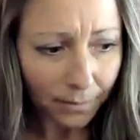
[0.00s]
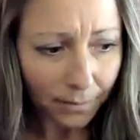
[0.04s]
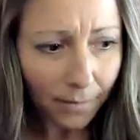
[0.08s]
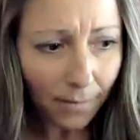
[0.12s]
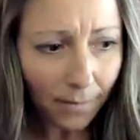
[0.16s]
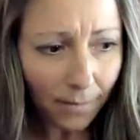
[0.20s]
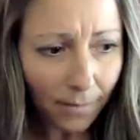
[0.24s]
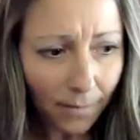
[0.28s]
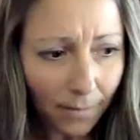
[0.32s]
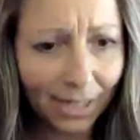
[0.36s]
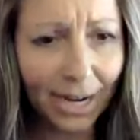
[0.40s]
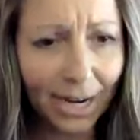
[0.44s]
I
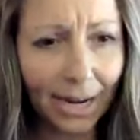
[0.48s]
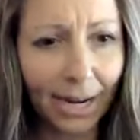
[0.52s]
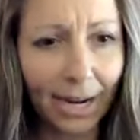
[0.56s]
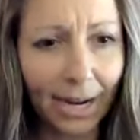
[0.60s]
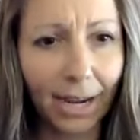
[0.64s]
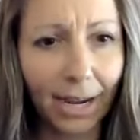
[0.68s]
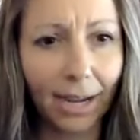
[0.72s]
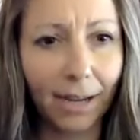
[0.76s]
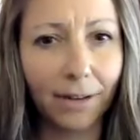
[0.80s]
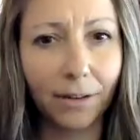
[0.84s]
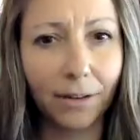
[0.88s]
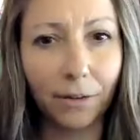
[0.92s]
started
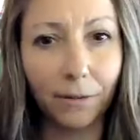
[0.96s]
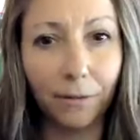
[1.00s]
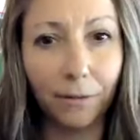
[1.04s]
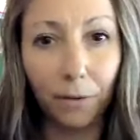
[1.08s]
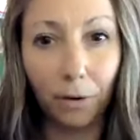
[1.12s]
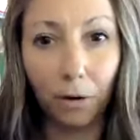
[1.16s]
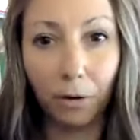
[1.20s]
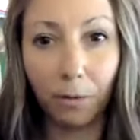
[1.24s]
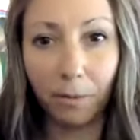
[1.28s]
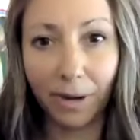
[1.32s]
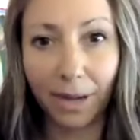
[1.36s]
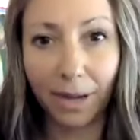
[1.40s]
taking on
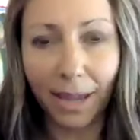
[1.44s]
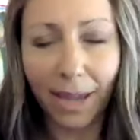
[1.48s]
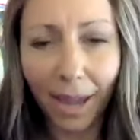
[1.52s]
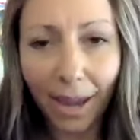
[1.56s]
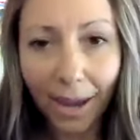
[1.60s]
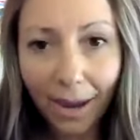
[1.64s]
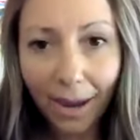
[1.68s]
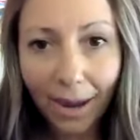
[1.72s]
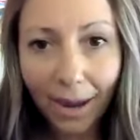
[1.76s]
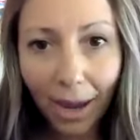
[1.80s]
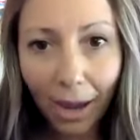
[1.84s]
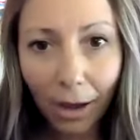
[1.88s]
the
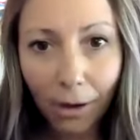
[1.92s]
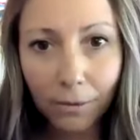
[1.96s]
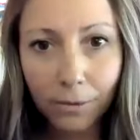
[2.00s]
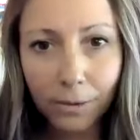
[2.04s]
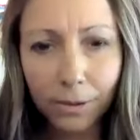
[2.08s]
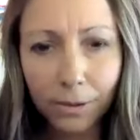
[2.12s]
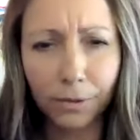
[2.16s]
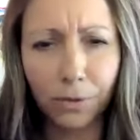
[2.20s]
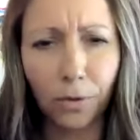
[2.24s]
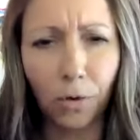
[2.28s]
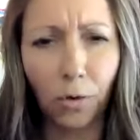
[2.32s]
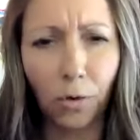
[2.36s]
401k
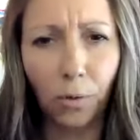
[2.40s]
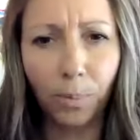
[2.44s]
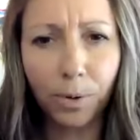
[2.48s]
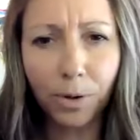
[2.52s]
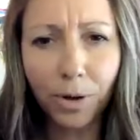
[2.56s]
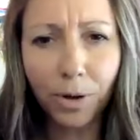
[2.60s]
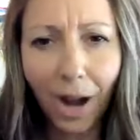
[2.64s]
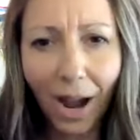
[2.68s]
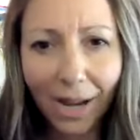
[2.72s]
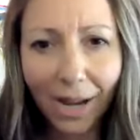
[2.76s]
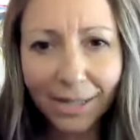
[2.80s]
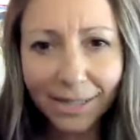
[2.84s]
accounts, the
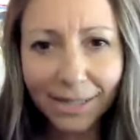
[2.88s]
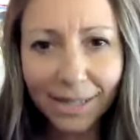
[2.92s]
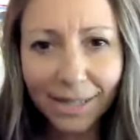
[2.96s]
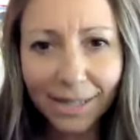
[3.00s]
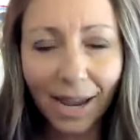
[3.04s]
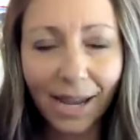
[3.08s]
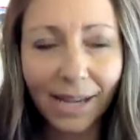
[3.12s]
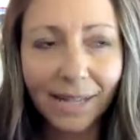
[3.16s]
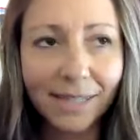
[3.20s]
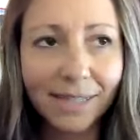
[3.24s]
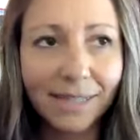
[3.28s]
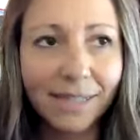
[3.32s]
whole
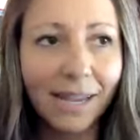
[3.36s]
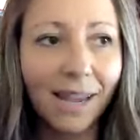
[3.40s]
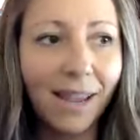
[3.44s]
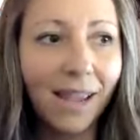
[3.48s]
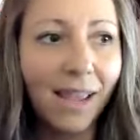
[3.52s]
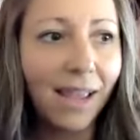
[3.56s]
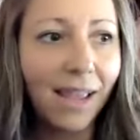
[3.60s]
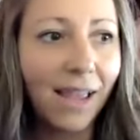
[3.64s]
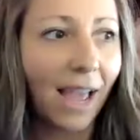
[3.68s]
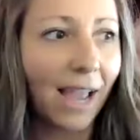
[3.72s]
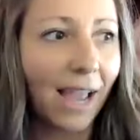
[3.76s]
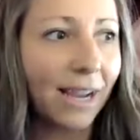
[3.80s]
process.
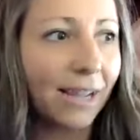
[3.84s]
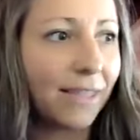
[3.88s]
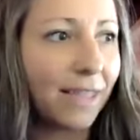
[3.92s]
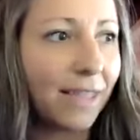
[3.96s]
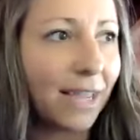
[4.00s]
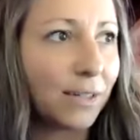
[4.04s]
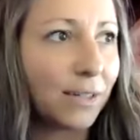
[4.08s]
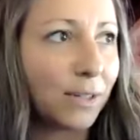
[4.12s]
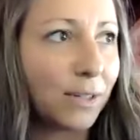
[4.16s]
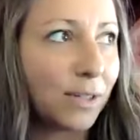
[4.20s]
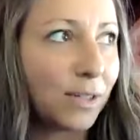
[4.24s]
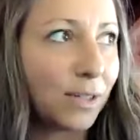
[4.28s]

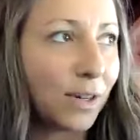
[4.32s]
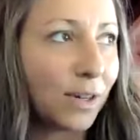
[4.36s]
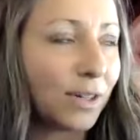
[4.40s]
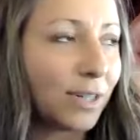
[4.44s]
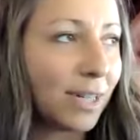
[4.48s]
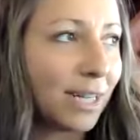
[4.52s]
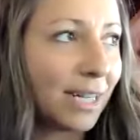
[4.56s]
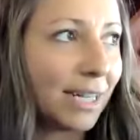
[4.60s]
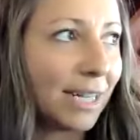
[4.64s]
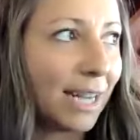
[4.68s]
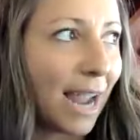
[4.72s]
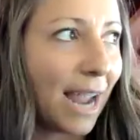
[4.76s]
I then
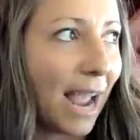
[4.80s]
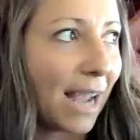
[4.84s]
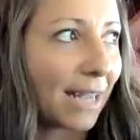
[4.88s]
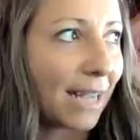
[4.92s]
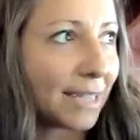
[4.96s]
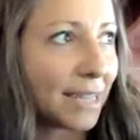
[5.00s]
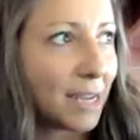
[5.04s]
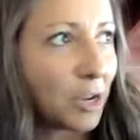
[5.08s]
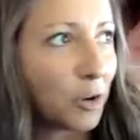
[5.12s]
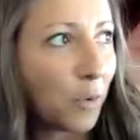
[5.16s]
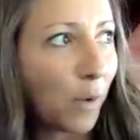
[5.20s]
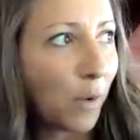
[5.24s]
started
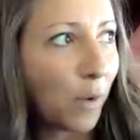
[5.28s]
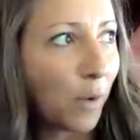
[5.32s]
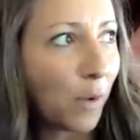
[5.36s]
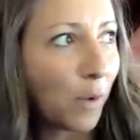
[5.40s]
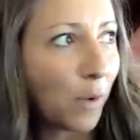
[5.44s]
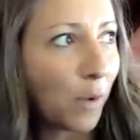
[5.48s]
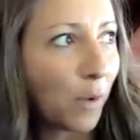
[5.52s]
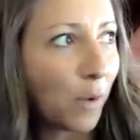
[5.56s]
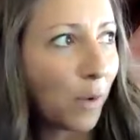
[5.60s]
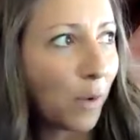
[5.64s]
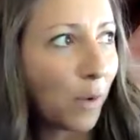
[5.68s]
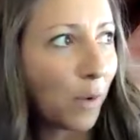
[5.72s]
asking
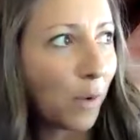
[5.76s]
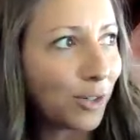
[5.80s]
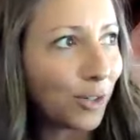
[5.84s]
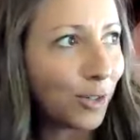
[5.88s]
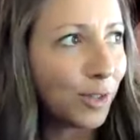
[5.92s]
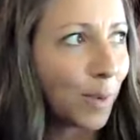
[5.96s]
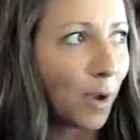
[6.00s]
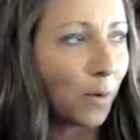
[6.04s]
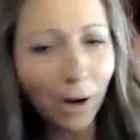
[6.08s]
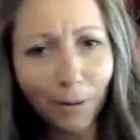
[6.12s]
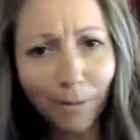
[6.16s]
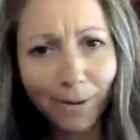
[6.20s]

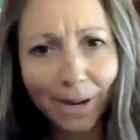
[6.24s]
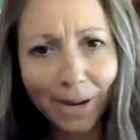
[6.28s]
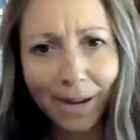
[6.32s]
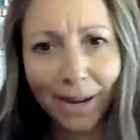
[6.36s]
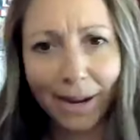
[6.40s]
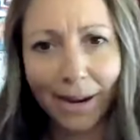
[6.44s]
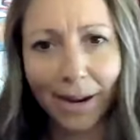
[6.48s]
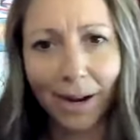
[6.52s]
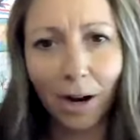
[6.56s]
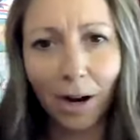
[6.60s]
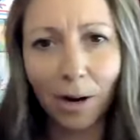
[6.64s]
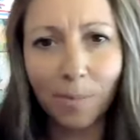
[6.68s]
questions about
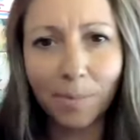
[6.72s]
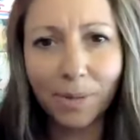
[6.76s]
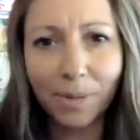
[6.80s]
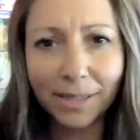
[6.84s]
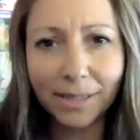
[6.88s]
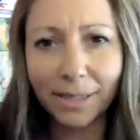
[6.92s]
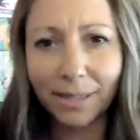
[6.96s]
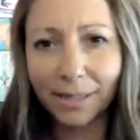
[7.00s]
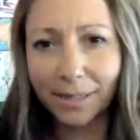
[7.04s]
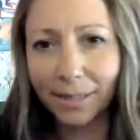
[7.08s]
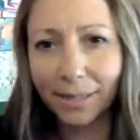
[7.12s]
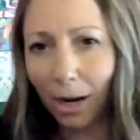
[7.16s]
where are we getting
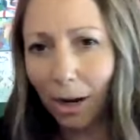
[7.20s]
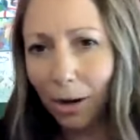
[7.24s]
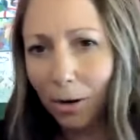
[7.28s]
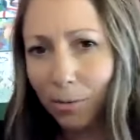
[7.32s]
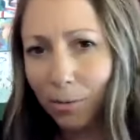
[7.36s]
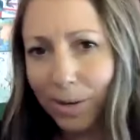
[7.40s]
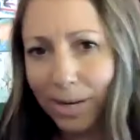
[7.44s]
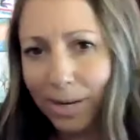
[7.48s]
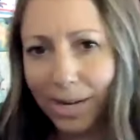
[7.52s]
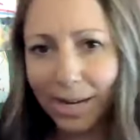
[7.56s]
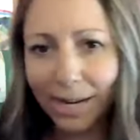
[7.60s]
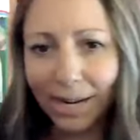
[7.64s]
our business?
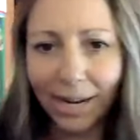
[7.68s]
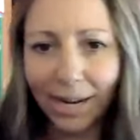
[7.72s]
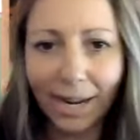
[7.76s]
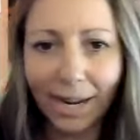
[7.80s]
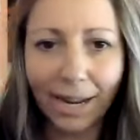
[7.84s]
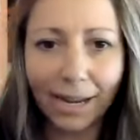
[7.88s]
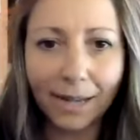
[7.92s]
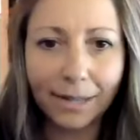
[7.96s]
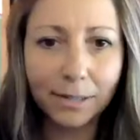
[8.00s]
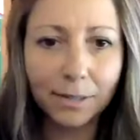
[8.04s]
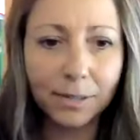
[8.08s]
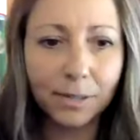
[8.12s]
How are we
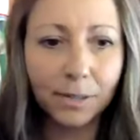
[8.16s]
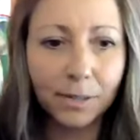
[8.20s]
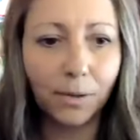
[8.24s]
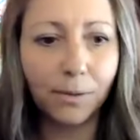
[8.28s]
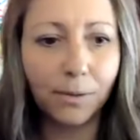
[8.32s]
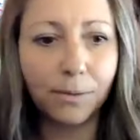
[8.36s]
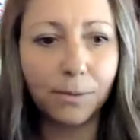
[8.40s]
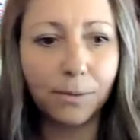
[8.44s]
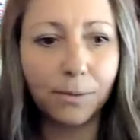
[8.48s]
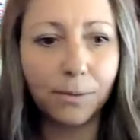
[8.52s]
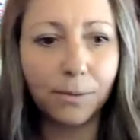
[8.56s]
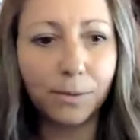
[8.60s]
getting it? And
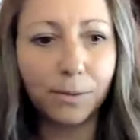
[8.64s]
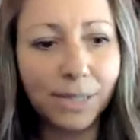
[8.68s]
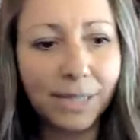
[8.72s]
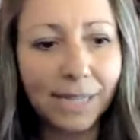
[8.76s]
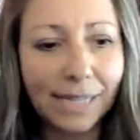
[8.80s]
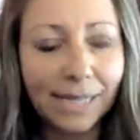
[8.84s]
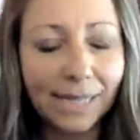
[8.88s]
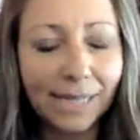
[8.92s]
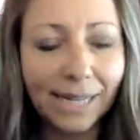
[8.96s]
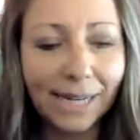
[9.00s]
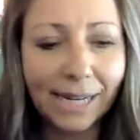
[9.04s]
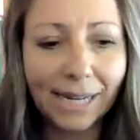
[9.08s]
so I was
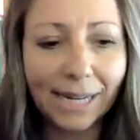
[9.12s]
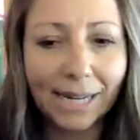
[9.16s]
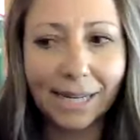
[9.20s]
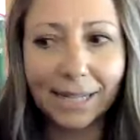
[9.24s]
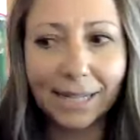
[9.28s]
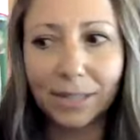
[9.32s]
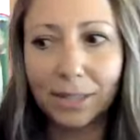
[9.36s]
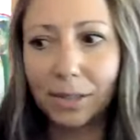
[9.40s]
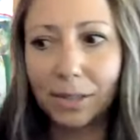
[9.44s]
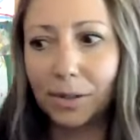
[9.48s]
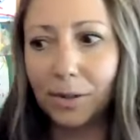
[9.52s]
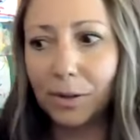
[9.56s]
really
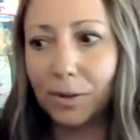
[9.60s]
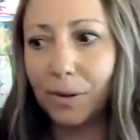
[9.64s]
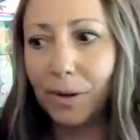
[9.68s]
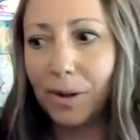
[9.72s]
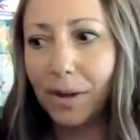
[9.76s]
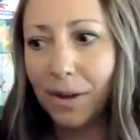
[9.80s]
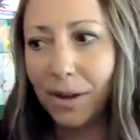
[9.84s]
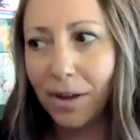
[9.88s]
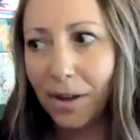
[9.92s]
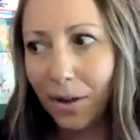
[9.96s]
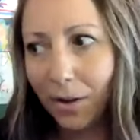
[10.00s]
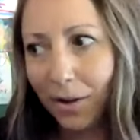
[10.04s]
leaning into,
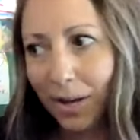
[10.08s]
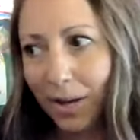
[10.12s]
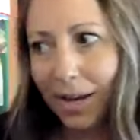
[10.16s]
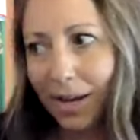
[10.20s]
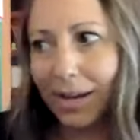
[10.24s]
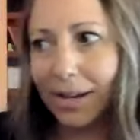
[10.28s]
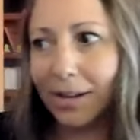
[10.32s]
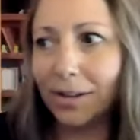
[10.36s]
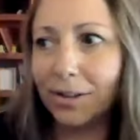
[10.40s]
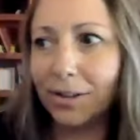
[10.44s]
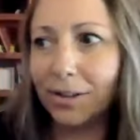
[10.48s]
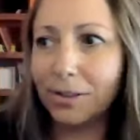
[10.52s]

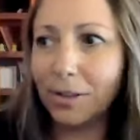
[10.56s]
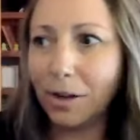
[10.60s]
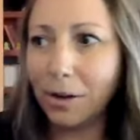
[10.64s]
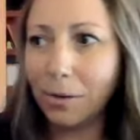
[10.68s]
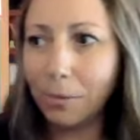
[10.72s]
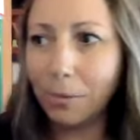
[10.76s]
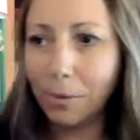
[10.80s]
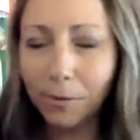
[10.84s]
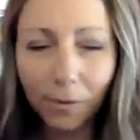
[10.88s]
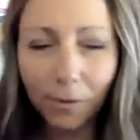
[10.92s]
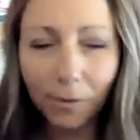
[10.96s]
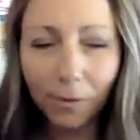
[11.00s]
okay, here's
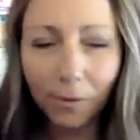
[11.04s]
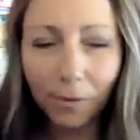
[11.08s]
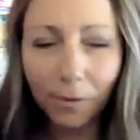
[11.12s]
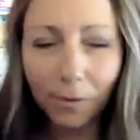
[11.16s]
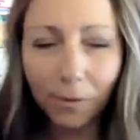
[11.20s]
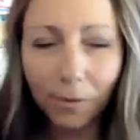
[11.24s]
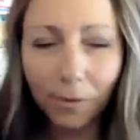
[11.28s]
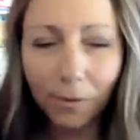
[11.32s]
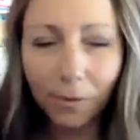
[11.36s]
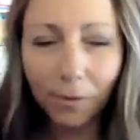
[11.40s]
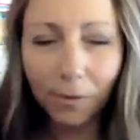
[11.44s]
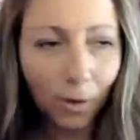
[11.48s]
our
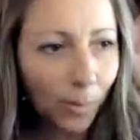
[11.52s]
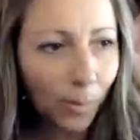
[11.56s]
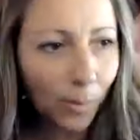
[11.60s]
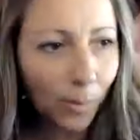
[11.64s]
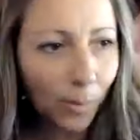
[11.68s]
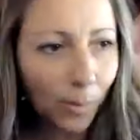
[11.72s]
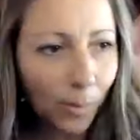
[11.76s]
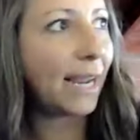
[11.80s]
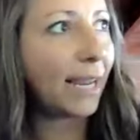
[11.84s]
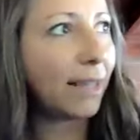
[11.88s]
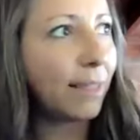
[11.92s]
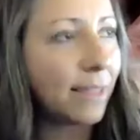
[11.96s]
referral
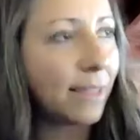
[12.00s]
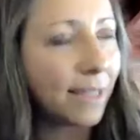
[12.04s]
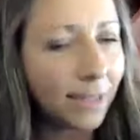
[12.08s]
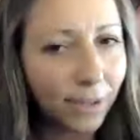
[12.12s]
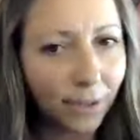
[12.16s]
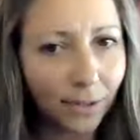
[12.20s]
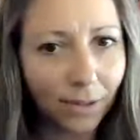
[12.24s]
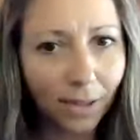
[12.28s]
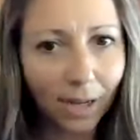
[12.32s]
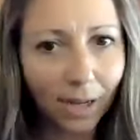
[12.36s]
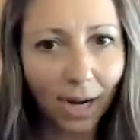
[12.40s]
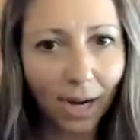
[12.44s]
partners. Hey,
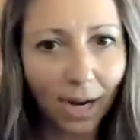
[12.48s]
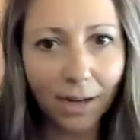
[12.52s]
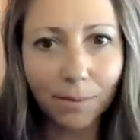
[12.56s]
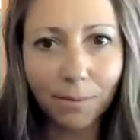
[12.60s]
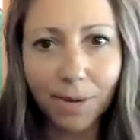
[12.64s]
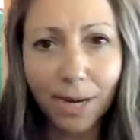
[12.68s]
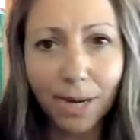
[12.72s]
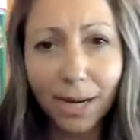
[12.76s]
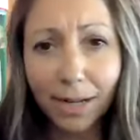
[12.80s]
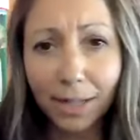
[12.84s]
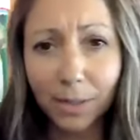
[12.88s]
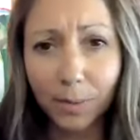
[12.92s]
these are the
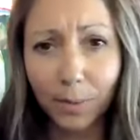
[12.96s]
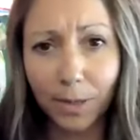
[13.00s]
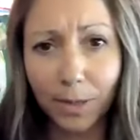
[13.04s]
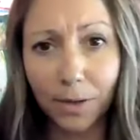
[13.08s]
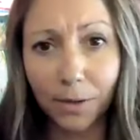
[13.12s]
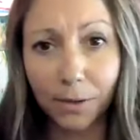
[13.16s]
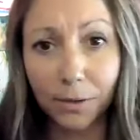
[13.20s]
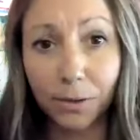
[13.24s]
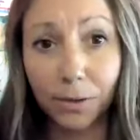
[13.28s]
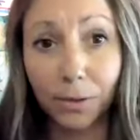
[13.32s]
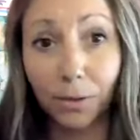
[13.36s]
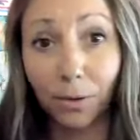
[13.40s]
kind of meetings
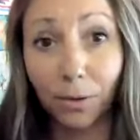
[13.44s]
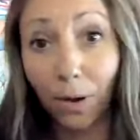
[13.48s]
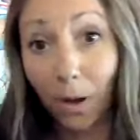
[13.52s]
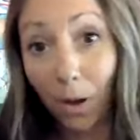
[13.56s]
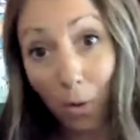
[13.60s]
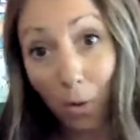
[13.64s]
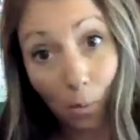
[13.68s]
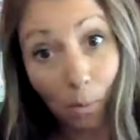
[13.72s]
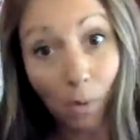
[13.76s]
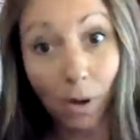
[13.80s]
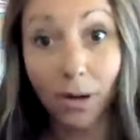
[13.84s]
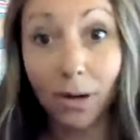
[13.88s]
we go
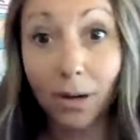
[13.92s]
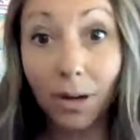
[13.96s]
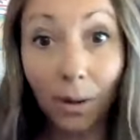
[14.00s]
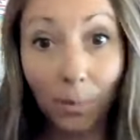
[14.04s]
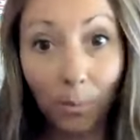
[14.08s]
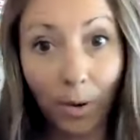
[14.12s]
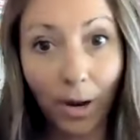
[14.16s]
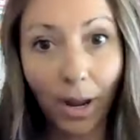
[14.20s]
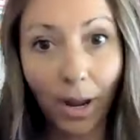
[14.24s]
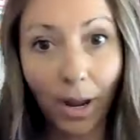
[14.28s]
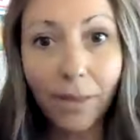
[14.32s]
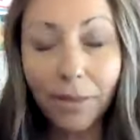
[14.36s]
to. Want to
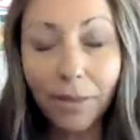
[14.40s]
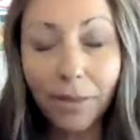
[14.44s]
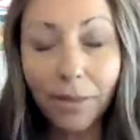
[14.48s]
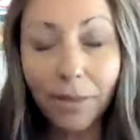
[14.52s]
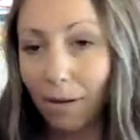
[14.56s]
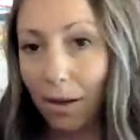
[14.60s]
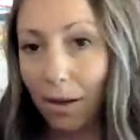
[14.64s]
come with?